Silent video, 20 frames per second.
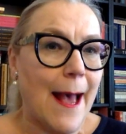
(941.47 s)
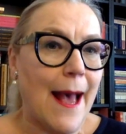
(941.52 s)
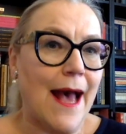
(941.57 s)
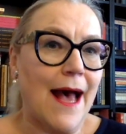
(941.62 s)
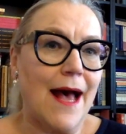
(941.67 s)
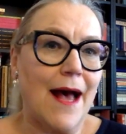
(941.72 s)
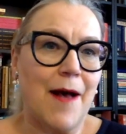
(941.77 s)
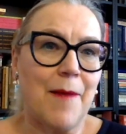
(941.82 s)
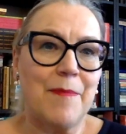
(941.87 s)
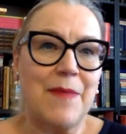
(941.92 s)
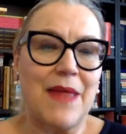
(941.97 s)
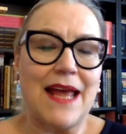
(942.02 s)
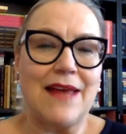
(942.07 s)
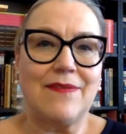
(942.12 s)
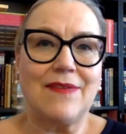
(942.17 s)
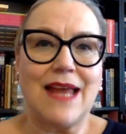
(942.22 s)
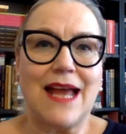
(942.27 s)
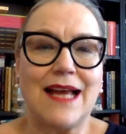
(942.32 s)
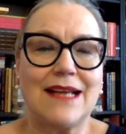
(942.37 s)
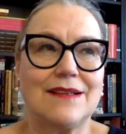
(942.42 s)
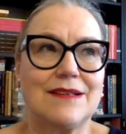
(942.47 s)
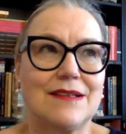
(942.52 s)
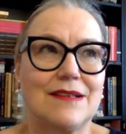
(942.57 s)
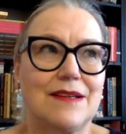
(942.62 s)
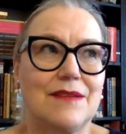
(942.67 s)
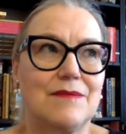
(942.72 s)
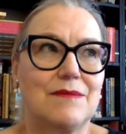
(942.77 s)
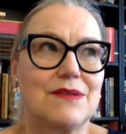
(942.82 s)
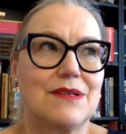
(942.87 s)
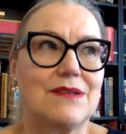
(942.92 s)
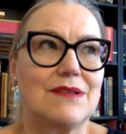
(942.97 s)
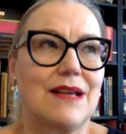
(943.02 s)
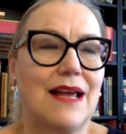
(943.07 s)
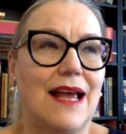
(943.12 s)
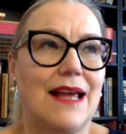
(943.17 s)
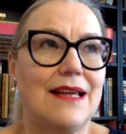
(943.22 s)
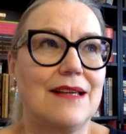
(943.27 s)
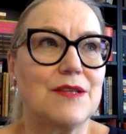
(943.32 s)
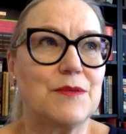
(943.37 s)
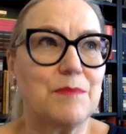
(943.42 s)
Um, and that
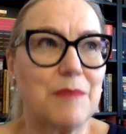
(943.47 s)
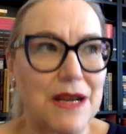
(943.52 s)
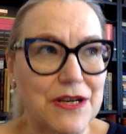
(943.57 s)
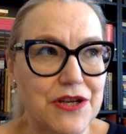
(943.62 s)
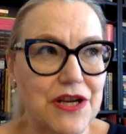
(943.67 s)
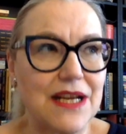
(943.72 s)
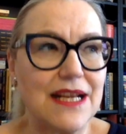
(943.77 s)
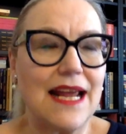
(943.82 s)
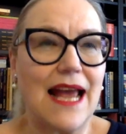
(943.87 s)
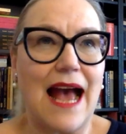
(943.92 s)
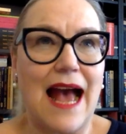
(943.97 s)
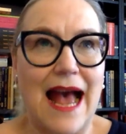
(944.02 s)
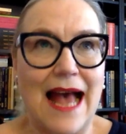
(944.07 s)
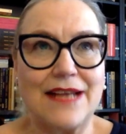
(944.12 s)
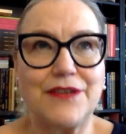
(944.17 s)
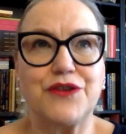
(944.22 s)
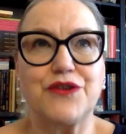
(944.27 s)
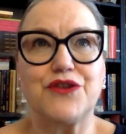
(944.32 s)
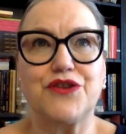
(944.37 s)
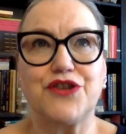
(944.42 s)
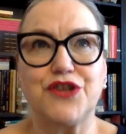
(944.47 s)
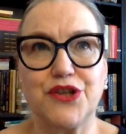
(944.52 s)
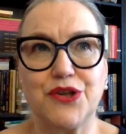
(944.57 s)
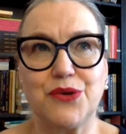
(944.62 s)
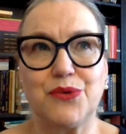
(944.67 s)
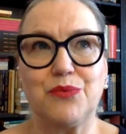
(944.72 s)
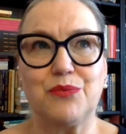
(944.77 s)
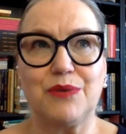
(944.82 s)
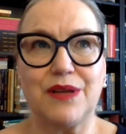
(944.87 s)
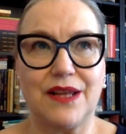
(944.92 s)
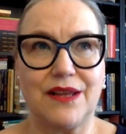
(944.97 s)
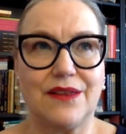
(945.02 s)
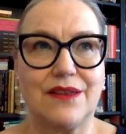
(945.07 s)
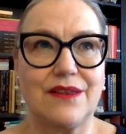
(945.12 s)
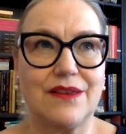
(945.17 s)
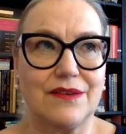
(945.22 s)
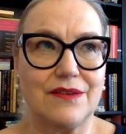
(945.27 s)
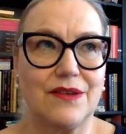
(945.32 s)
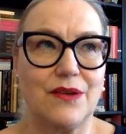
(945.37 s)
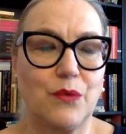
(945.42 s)
especially had to do with
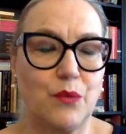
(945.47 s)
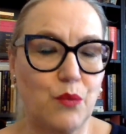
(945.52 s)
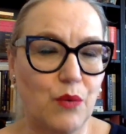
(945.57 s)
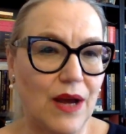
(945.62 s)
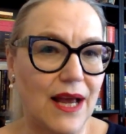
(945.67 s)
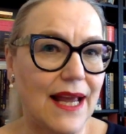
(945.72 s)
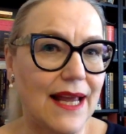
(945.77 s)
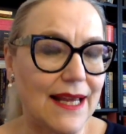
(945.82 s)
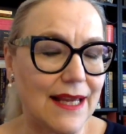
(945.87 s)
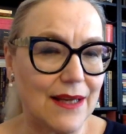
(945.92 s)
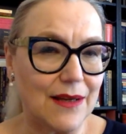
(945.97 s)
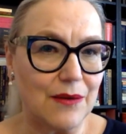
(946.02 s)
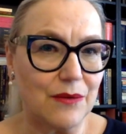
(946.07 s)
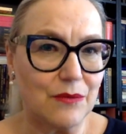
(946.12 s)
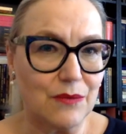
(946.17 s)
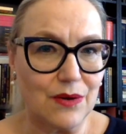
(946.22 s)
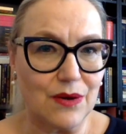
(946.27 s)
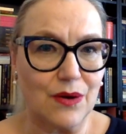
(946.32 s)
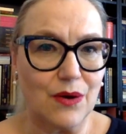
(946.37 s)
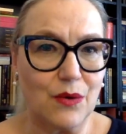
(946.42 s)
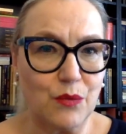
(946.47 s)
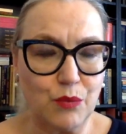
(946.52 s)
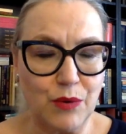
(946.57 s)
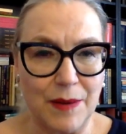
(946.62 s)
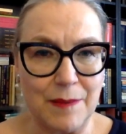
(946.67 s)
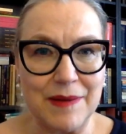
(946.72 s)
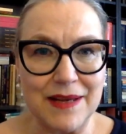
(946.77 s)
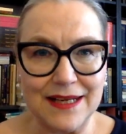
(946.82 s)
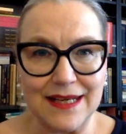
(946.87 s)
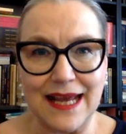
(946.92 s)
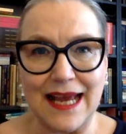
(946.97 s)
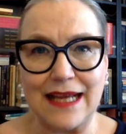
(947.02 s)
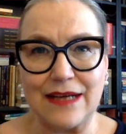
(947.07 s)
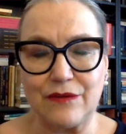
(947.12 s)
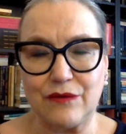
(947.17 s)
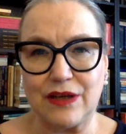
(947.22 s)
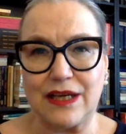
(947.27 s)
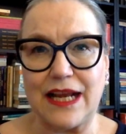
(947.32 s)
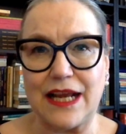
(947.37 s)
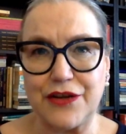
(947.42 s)
the way uh, women and
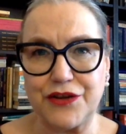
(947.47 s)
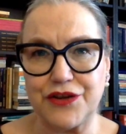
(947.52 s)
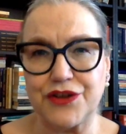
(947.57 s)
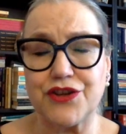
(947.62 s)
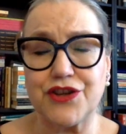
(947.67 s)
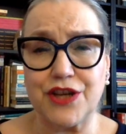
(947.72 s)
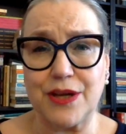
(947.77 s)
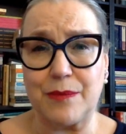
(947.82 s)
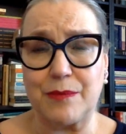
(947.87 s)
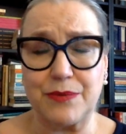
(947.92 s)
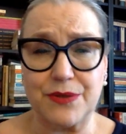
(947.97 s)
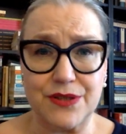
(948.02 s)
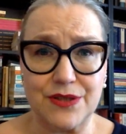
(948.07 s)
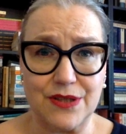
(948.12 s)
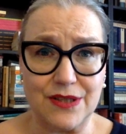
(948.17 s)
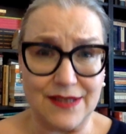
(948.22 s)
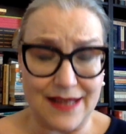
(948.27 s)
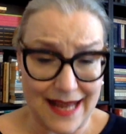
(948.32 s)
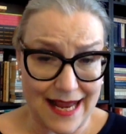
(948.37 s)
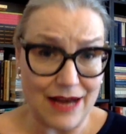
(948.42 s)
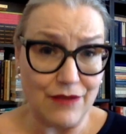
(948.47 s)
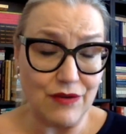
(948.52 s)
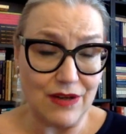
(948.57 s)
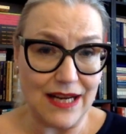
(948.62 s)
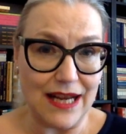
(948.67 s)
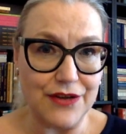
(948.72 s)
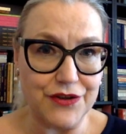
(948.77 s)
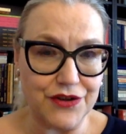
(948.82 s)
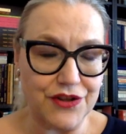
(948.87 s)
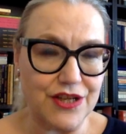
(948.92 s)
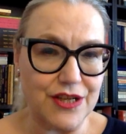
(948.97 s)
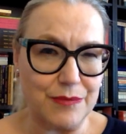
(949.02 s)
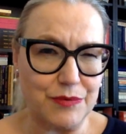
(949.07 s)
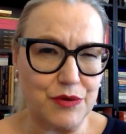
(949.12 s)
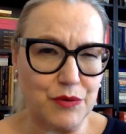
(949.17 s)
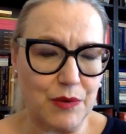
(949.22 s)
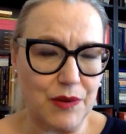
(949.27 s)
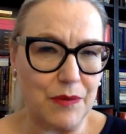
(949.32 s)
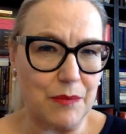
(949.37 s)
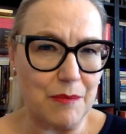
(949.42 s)
relationships, their relationships
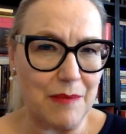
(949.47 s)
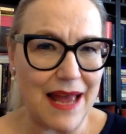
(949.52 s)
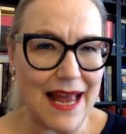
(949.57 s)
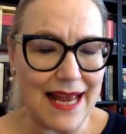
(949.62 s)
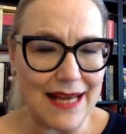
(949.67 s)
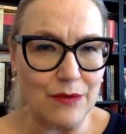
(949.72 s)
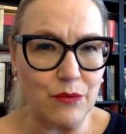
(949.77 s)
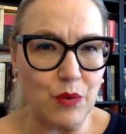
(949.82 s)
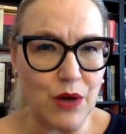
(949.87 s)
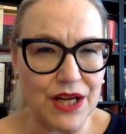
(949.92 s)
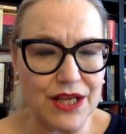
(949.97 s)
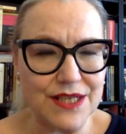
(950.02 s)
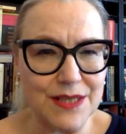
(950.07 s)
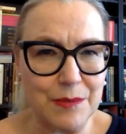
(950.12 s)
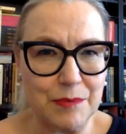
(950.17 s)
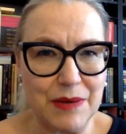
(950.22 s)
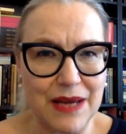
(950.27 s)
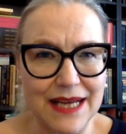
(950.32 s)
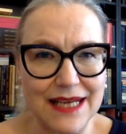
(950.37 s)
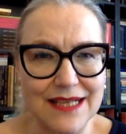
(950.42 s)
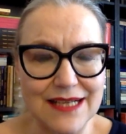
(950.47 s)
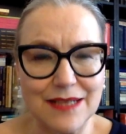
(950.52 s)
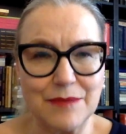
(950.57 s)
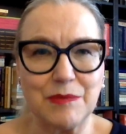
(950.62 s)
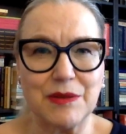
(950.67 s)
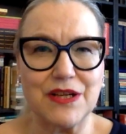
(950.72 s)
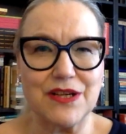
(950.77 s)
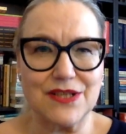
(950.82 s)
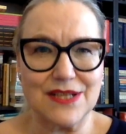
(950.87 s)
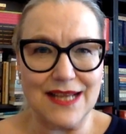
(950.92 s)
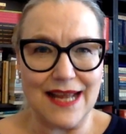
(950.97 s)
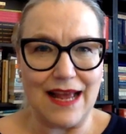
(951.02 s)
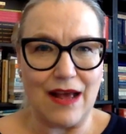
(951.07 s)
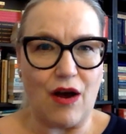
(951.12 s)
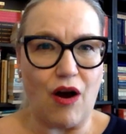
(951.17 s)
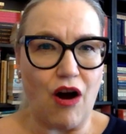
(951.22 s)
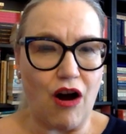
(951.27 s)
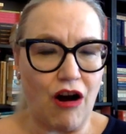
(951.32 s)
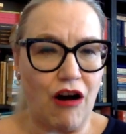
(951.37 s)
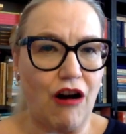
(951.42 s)
with men were depicted because they
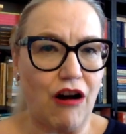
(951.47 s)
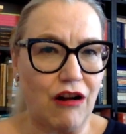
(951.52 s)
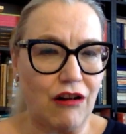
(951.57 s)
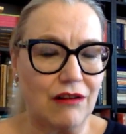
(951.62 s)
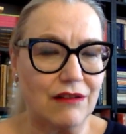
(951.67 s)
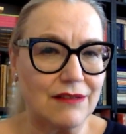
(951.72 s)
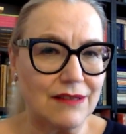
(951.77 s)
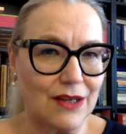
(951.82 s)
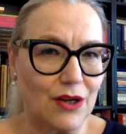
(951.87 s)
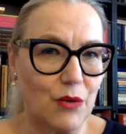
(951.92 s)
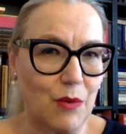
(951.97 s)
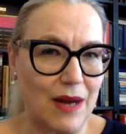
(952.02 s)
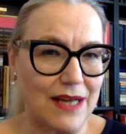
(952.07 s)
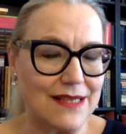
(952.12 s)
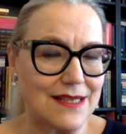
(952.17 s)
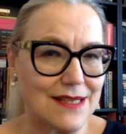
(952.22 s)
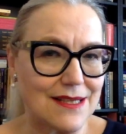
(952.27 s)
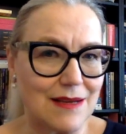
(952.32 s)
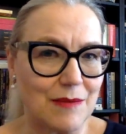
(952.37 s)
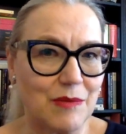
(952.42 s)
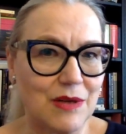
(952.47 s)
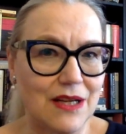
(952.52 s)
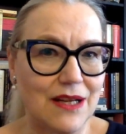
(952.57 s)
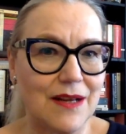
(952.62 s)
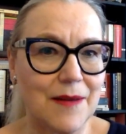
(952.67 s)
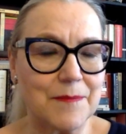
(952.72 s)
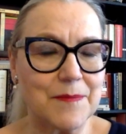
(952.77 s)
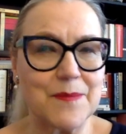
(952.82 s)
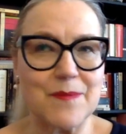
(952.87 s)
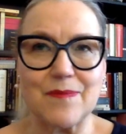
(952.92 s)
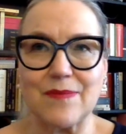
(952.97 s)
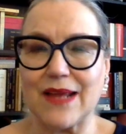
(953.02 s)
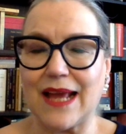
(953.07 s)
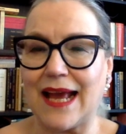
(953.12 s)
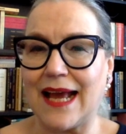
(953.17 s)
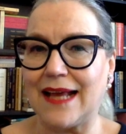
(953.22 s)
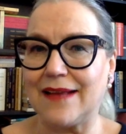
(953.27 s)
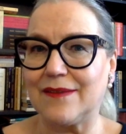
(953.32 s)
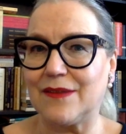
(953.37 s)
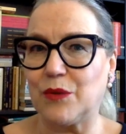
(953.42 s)
are all quite similar.
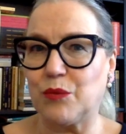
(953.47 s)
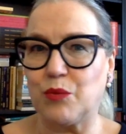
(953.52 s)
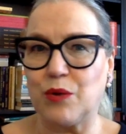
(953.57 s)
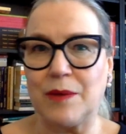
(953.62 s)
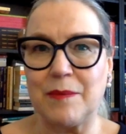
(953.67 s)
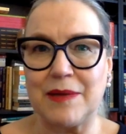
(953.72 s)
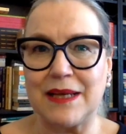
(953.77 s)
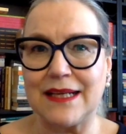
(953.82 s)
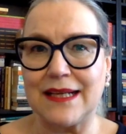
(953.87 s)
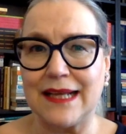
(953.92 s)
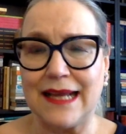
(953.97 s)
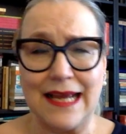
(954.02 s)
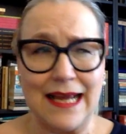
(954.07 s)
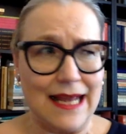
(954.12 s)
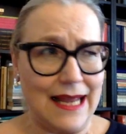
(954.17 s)
And the women